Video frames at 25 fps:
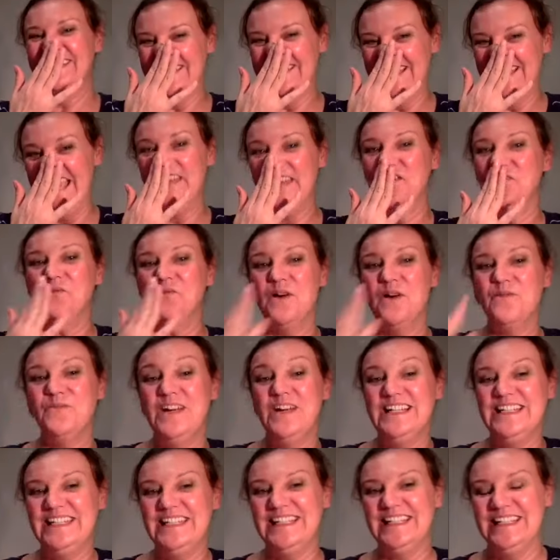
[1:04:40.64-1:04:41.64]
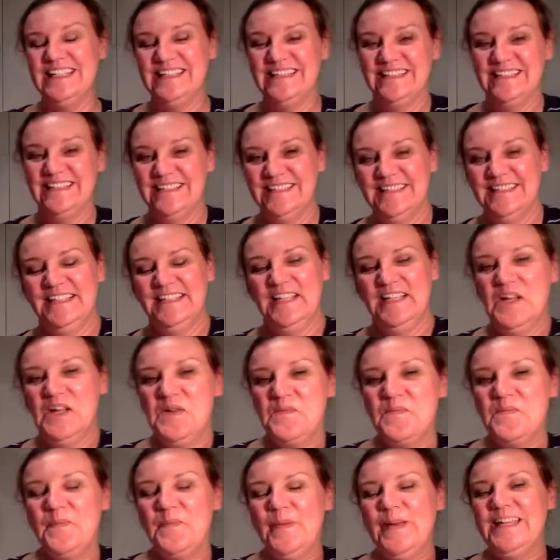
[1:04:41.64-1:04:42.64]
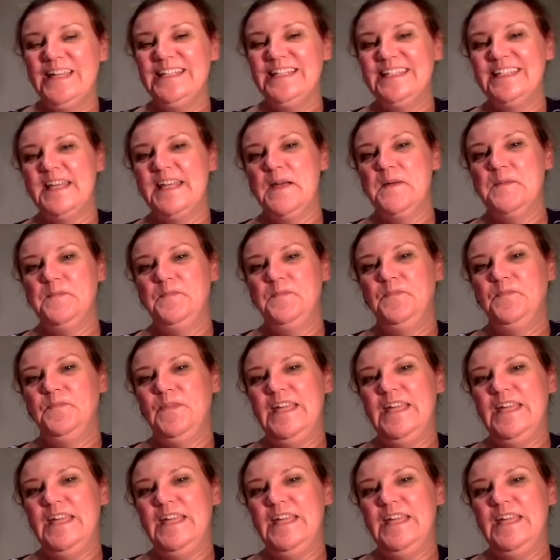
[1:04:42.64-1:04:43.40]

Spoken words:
and a one-way ticket. But I